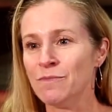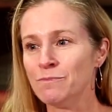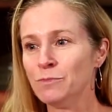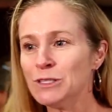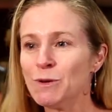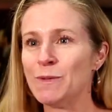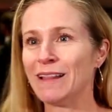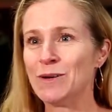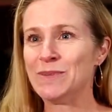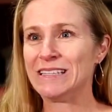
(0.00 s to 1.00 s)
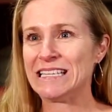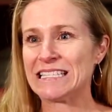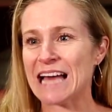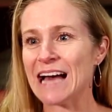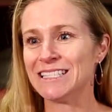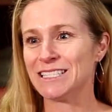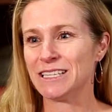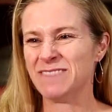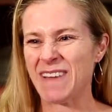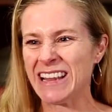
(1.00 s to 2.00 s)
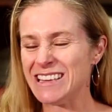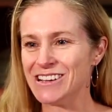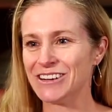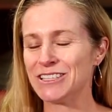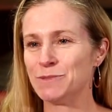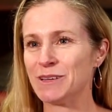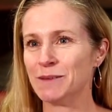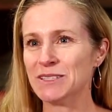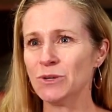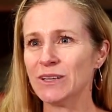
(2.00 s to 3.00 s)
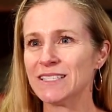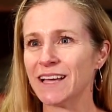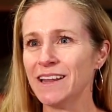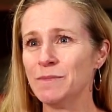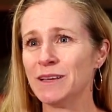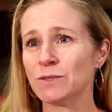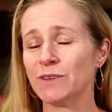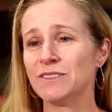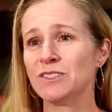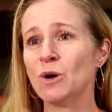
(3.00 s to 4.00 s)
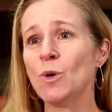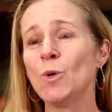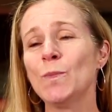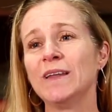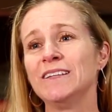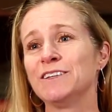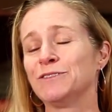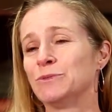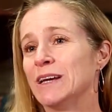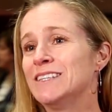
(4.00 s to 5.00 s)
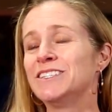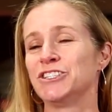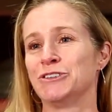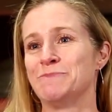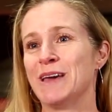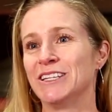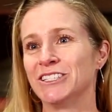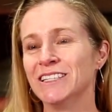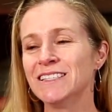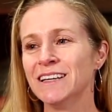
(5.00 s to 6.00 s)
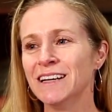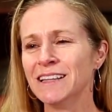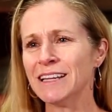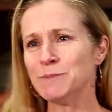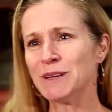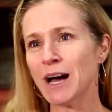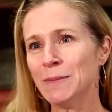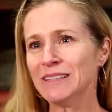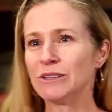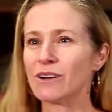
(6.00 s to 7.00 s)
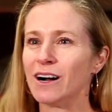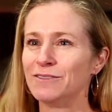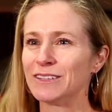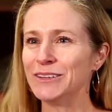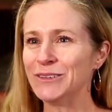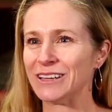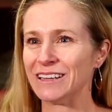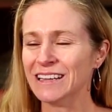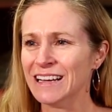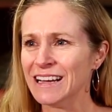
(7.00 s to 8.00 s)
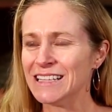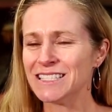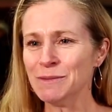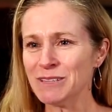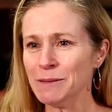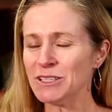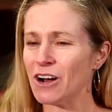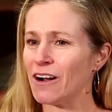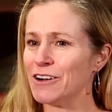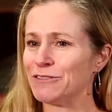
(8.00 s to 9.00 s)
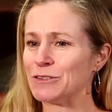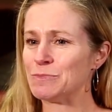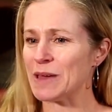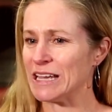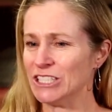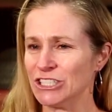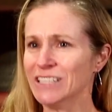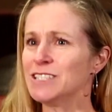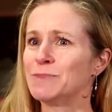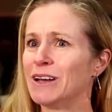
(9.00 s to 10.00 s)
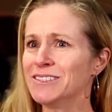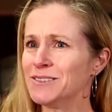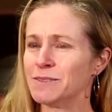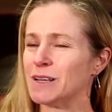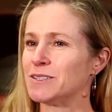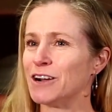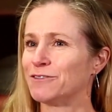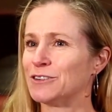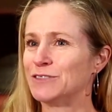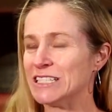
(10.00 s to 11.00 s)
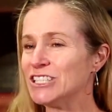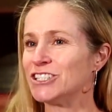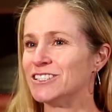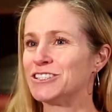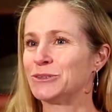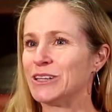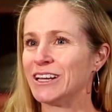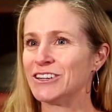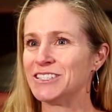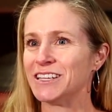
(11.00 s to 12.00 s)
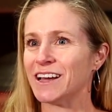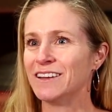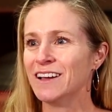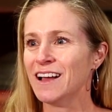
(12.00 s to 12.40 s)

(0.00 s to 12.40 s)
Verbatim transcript: Multiple myeloma in these last many years has become so exciting because we have so many different ways to treat patients that's become a little convoluted. It's sometimes hard for patients, but also sometimes hard for physicians to really understand